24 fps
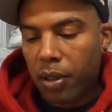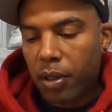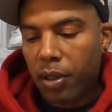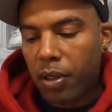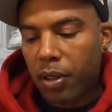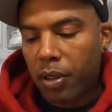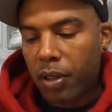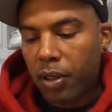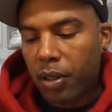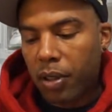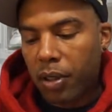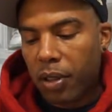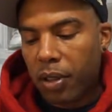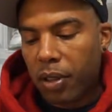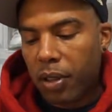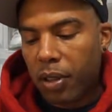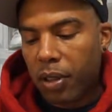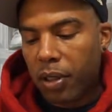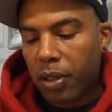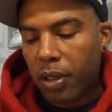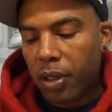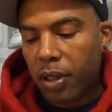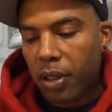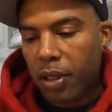
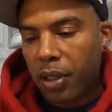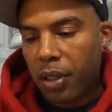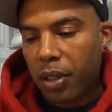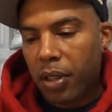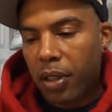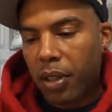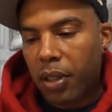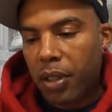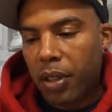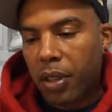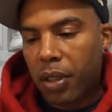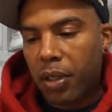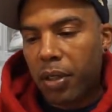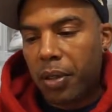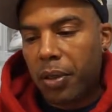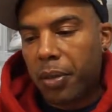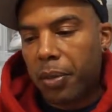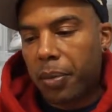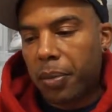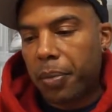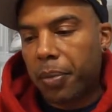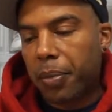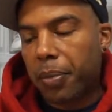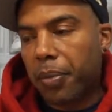
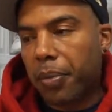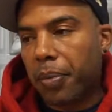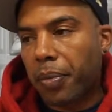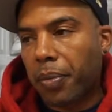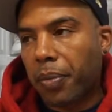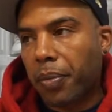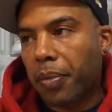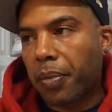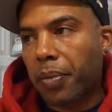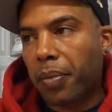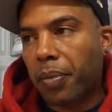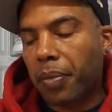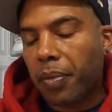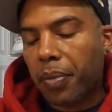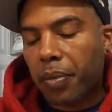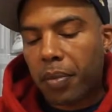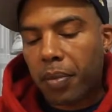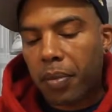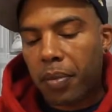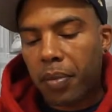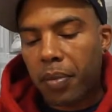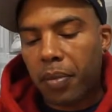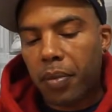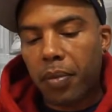
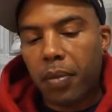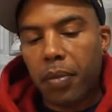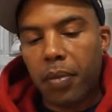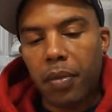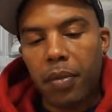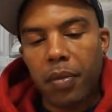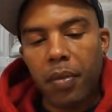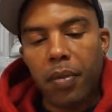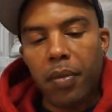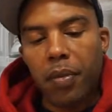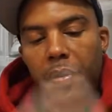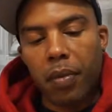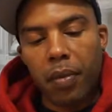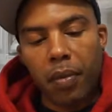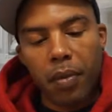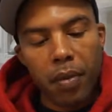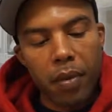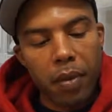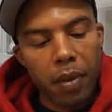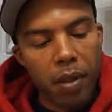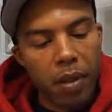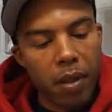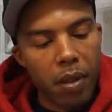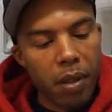
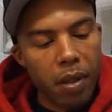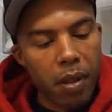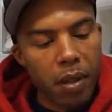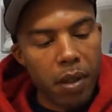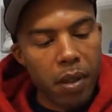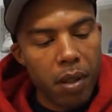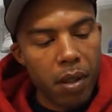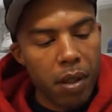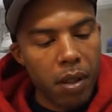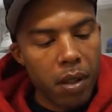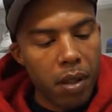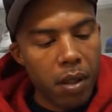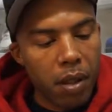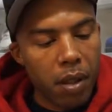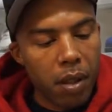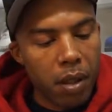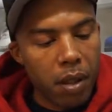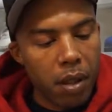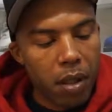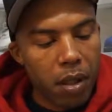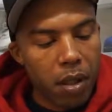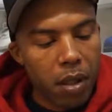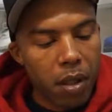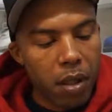No one is speaking in this clip.